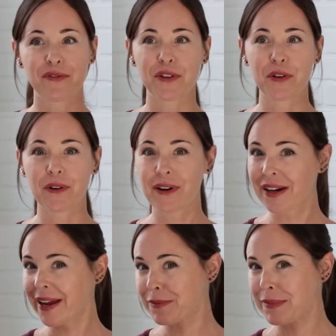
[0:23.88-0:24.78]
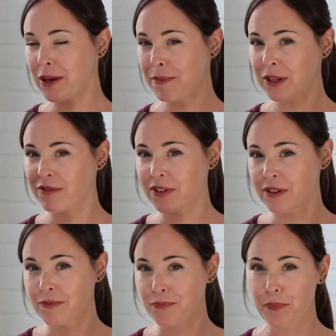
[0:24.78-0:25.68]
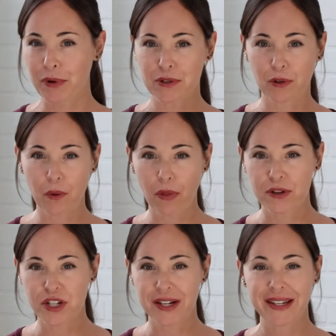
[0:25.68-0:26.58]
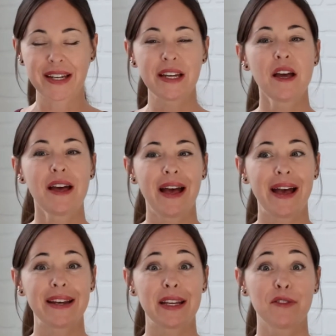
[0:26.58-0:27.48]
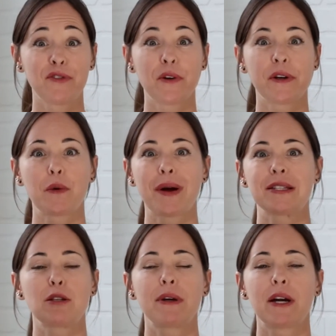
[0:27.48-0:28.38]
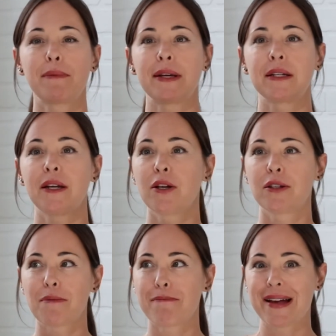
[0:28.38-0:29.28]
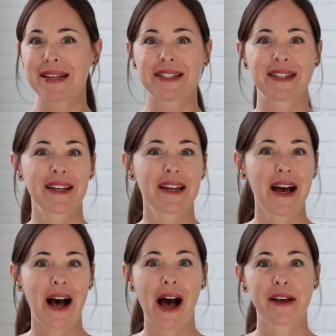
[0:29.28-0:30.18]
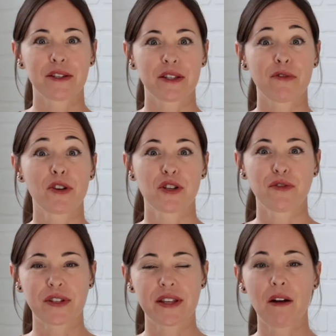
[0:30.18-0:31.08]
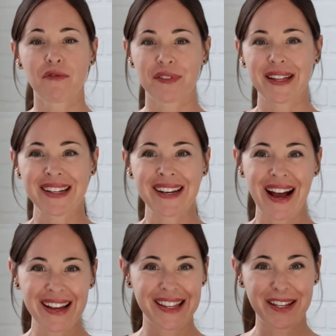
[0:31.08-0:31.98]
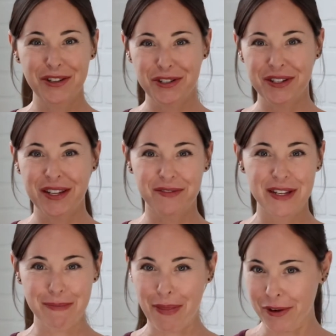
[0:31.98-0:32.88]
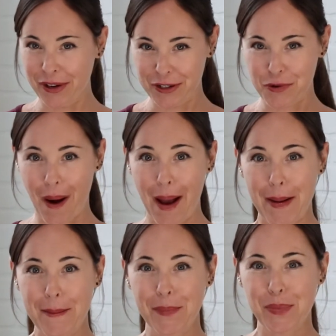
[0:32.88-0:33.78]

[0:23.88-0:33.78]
if you're like me, a bit of a personal growth junkie, and if you're on a quest to becoming the best, highest version of yourself, then I think you should give this method a try.